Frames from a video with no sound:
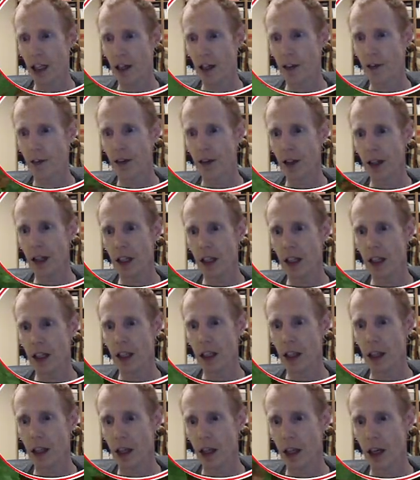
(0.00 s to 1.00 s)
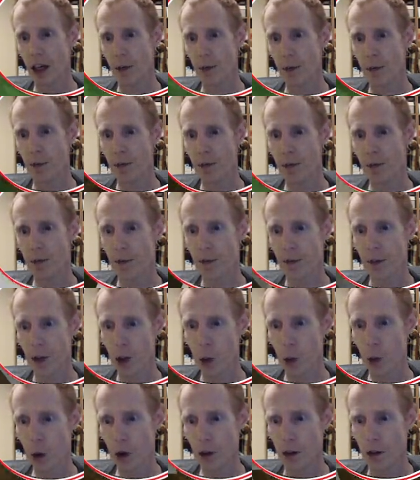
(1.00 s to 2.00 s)
of the
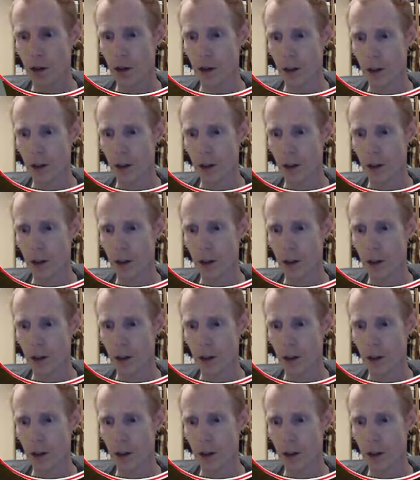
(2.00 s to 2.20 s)
fuel,